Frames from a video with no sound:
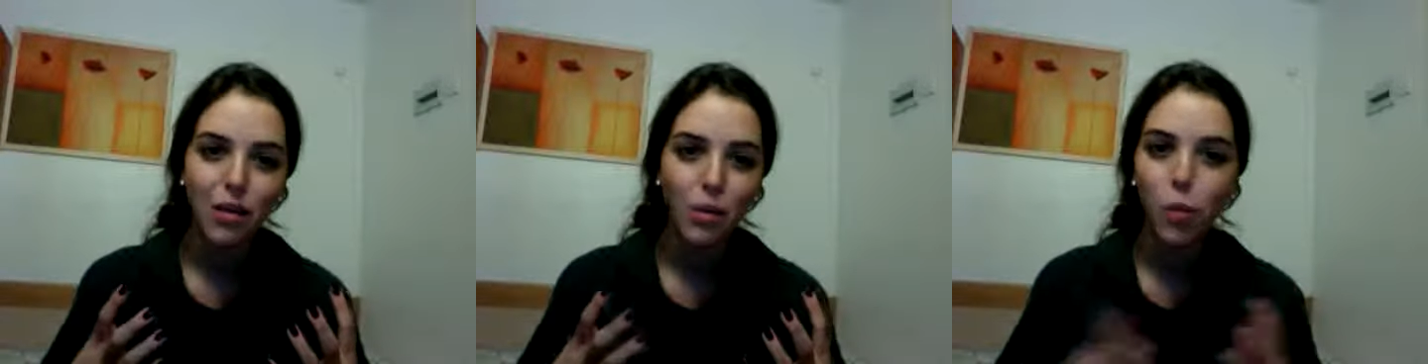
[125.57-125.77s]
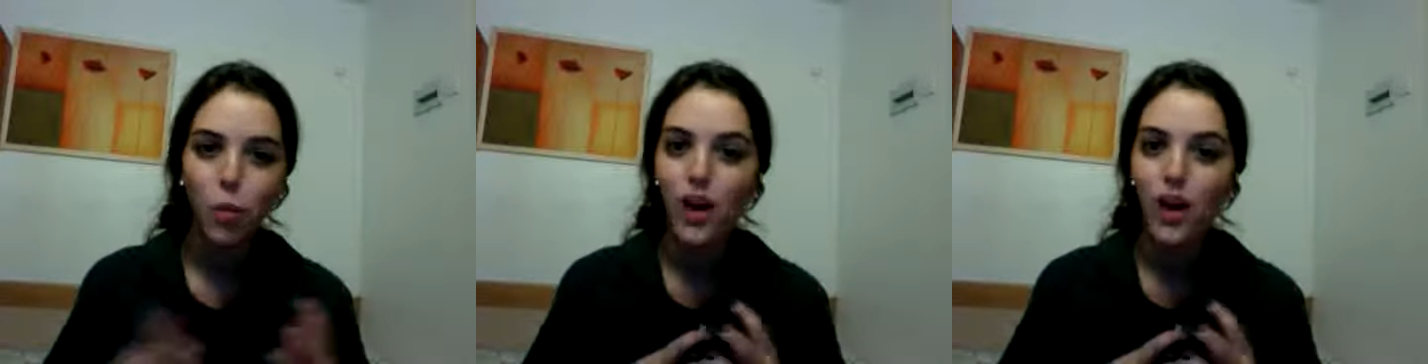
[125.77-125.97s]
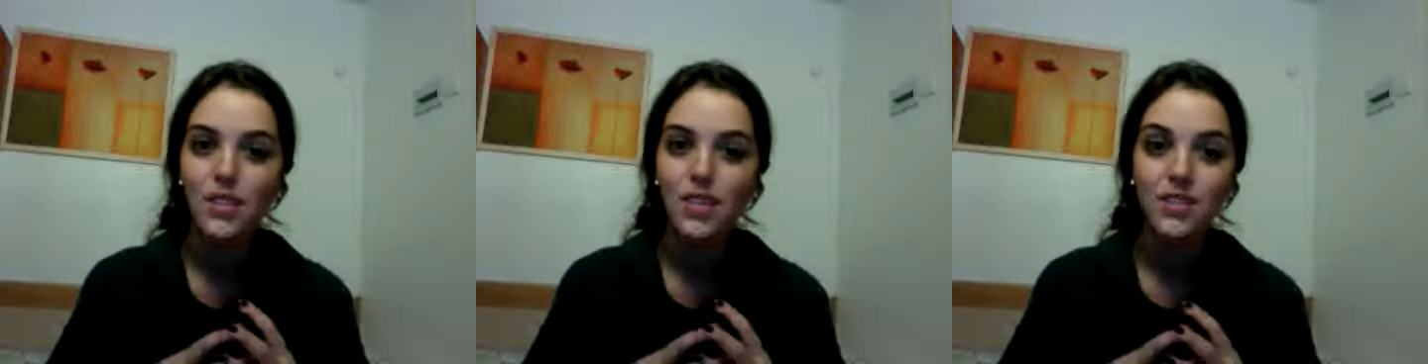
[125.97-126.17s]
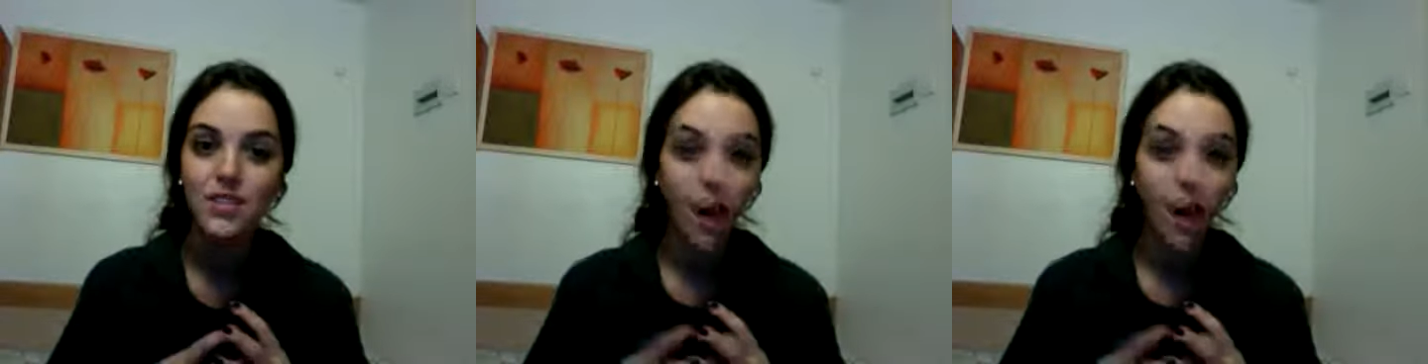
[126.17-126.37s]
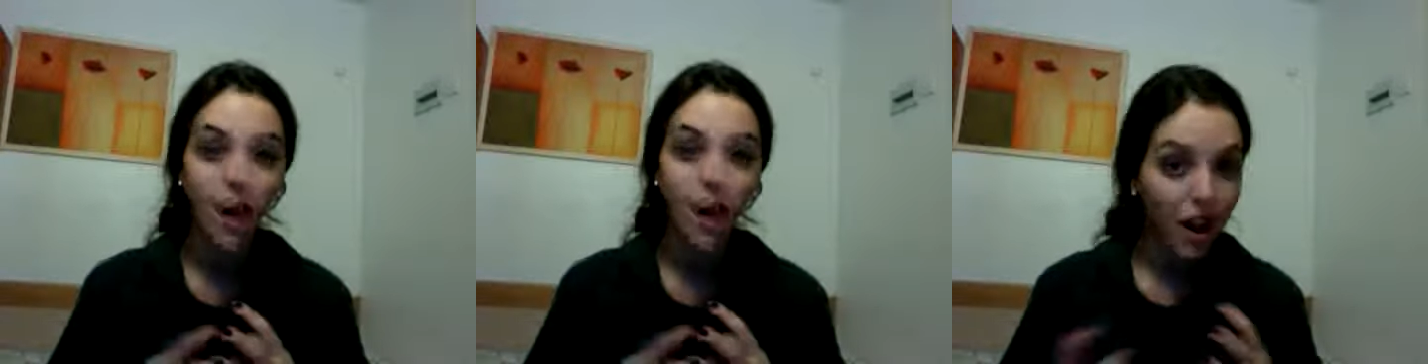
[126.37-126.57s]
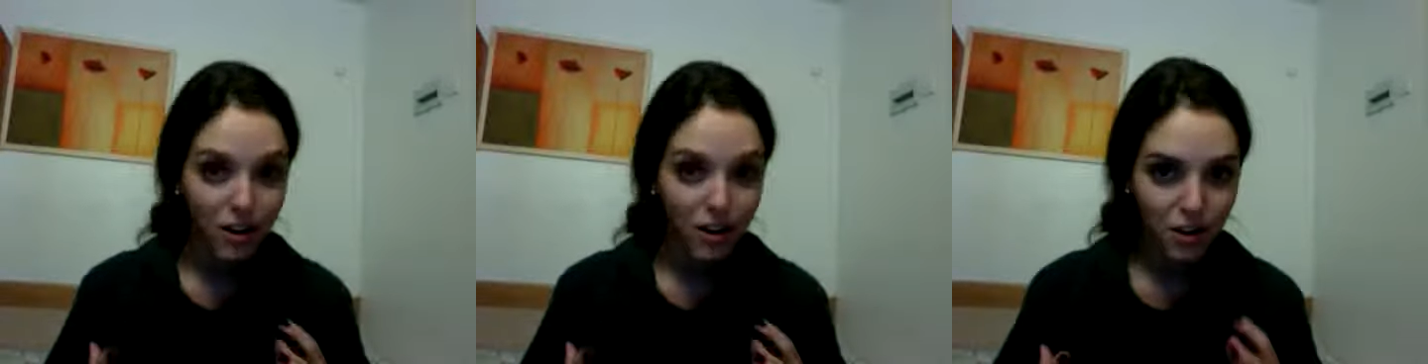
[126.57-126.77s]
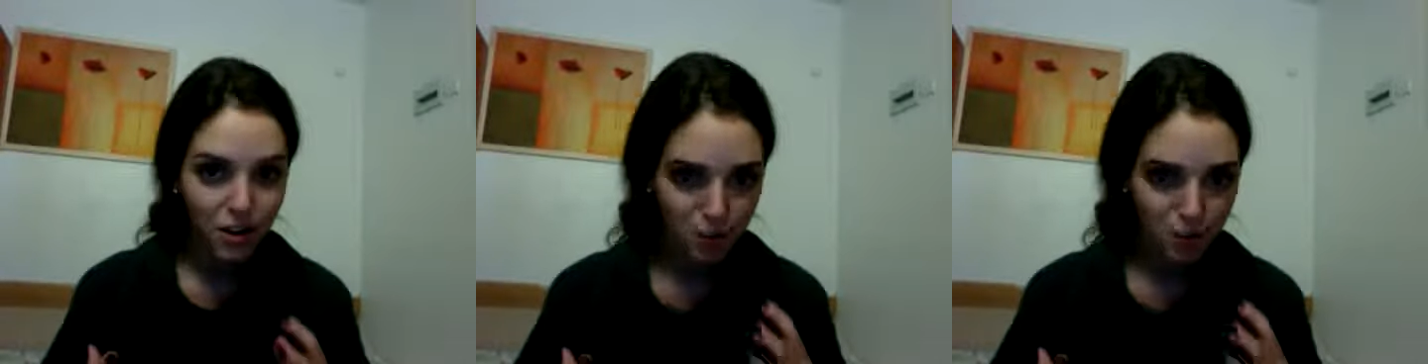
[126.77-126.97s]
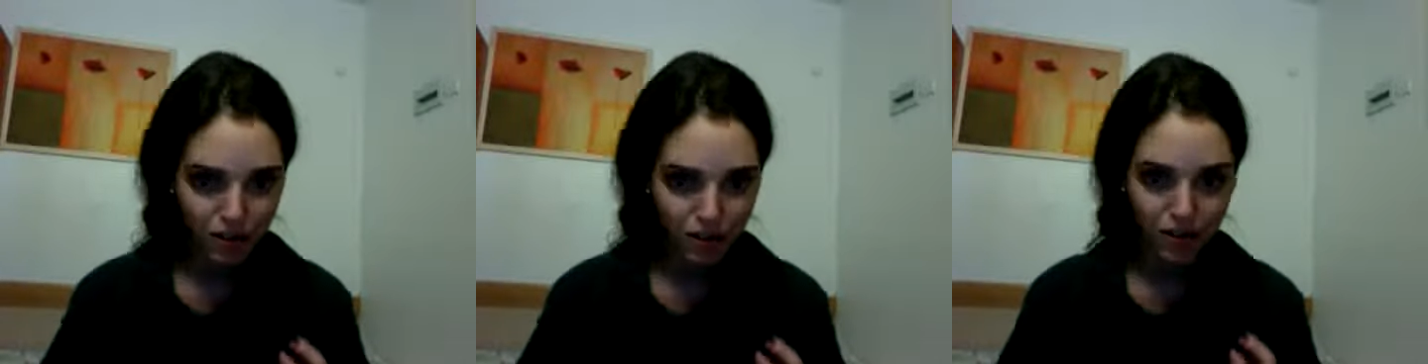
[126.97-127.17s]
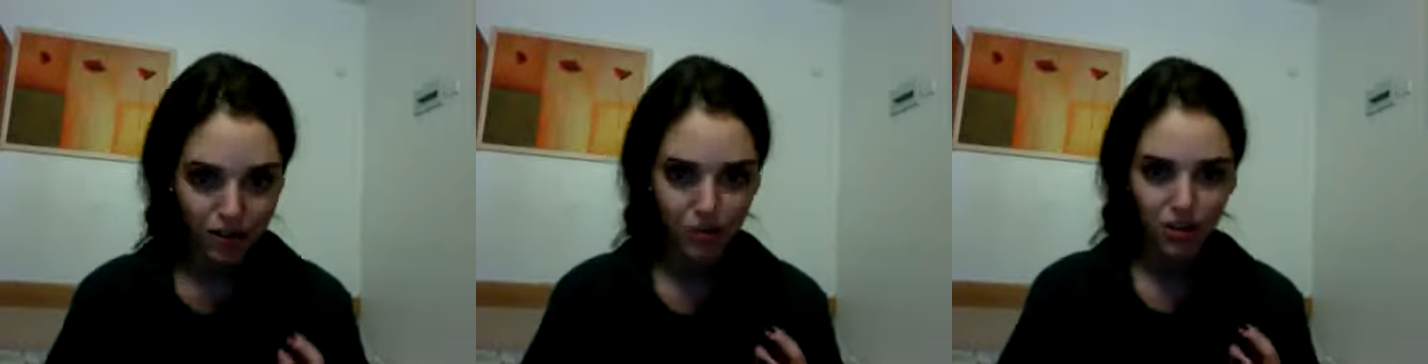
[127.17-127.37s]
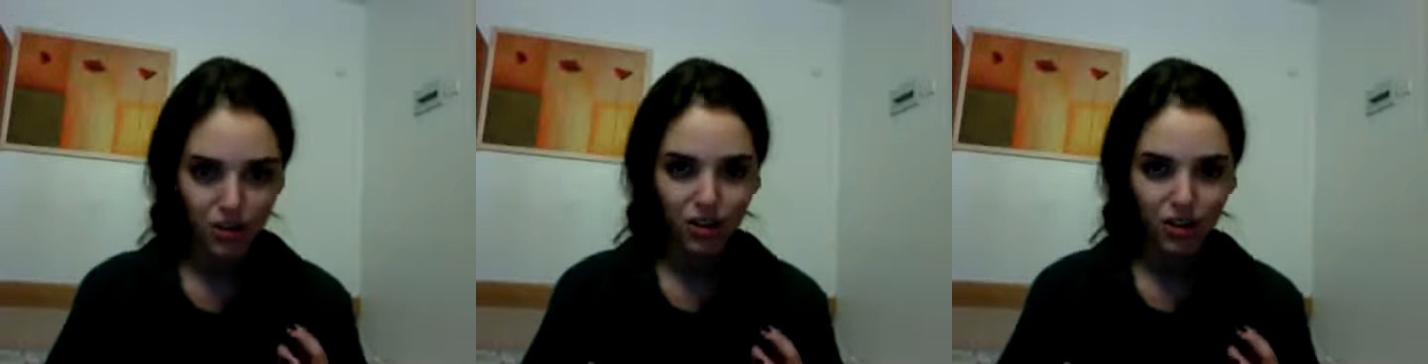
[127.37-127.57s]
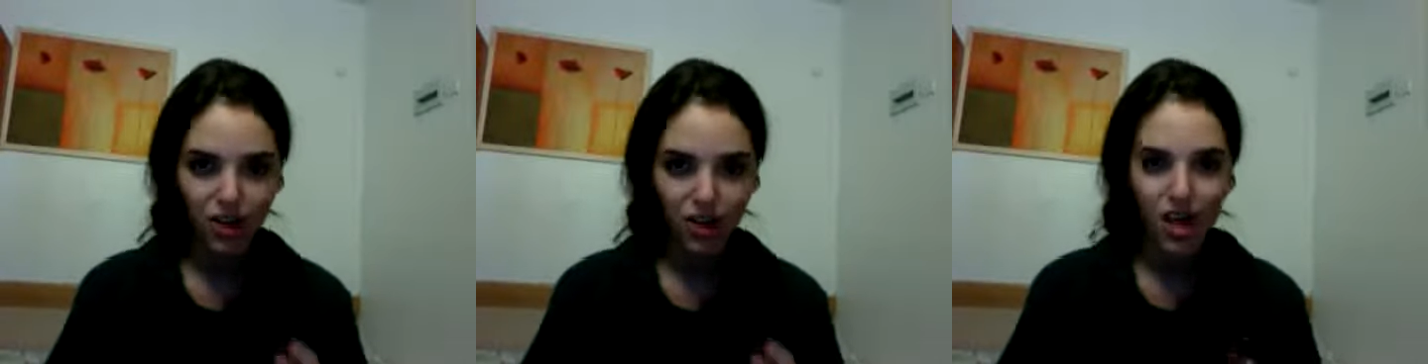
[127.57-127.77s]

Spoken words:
was unbelievable.